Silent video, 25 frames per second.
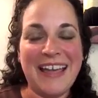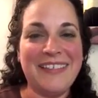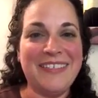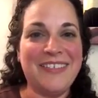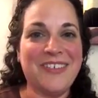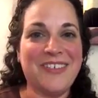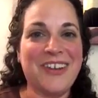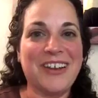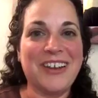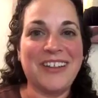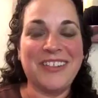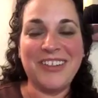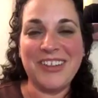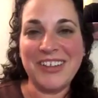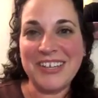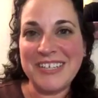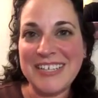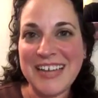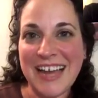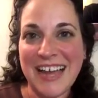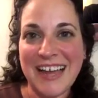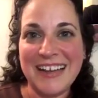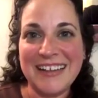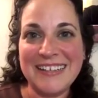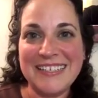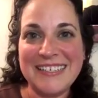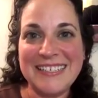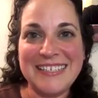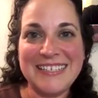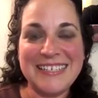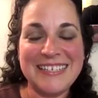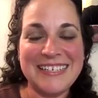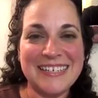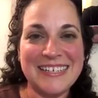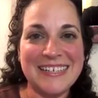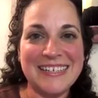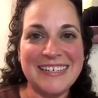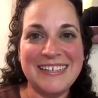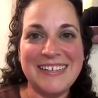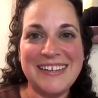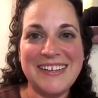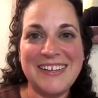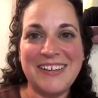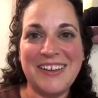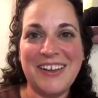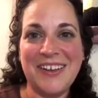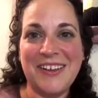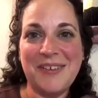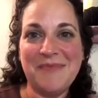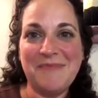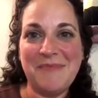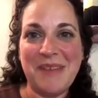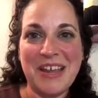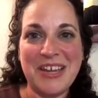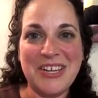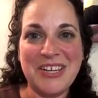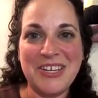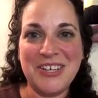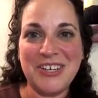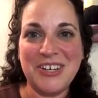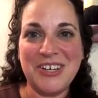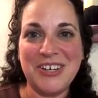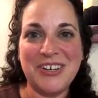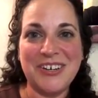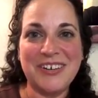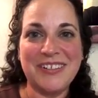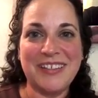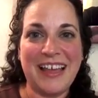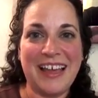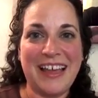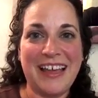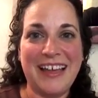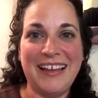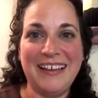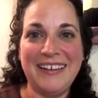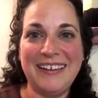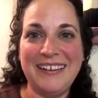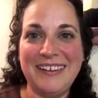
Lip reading: and they're going to look to us to, make sure that,